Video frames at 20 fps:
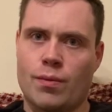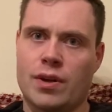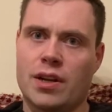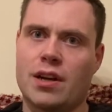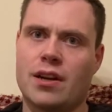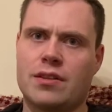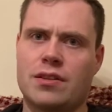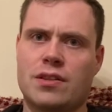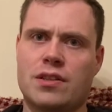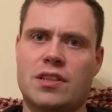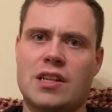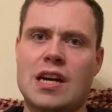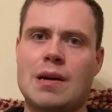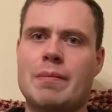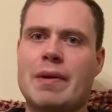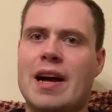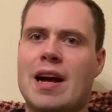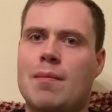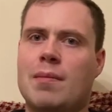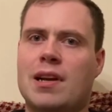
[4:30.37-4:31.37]
We also saw
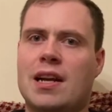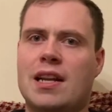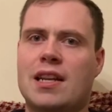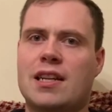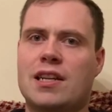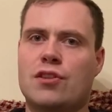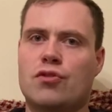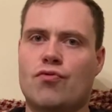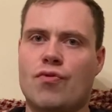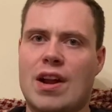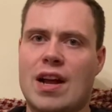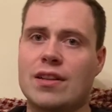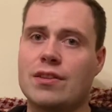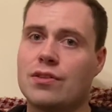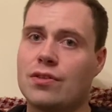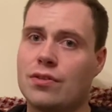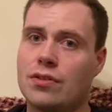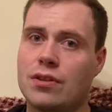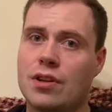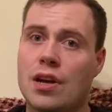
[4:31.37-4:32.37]
Muhammad Ali's
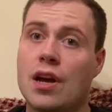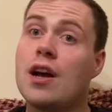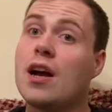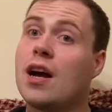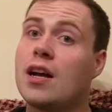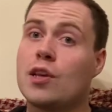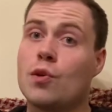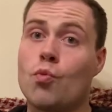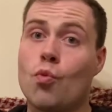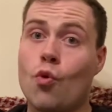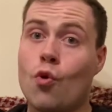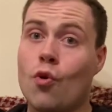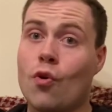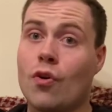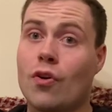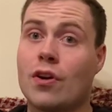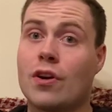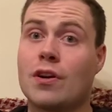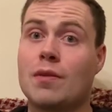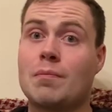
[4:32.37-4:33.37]
grandson, and he
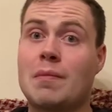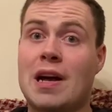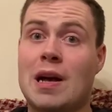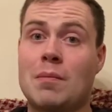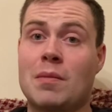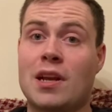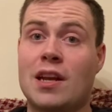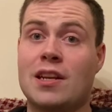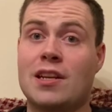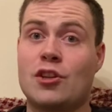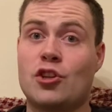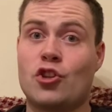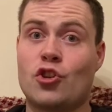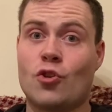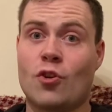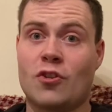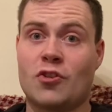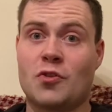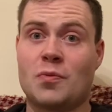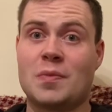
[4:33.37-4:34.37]
wore Muhammad Ali's
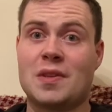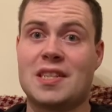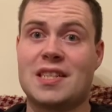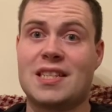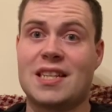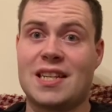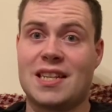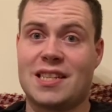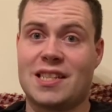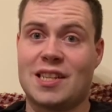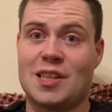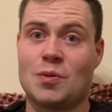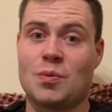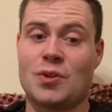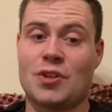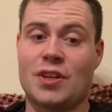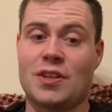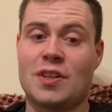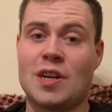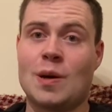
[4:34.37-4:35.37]
shorts from the 60s,
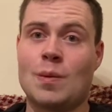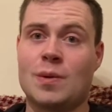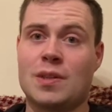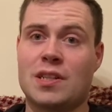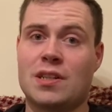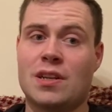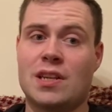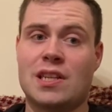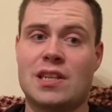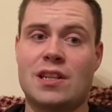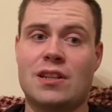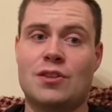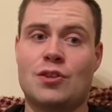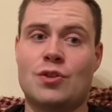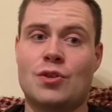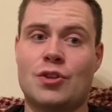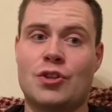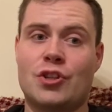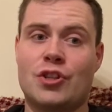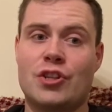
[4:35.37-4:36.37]
which I thought was a nice little
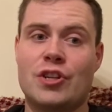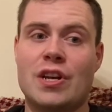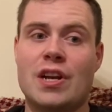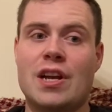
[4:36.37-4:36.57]
touch.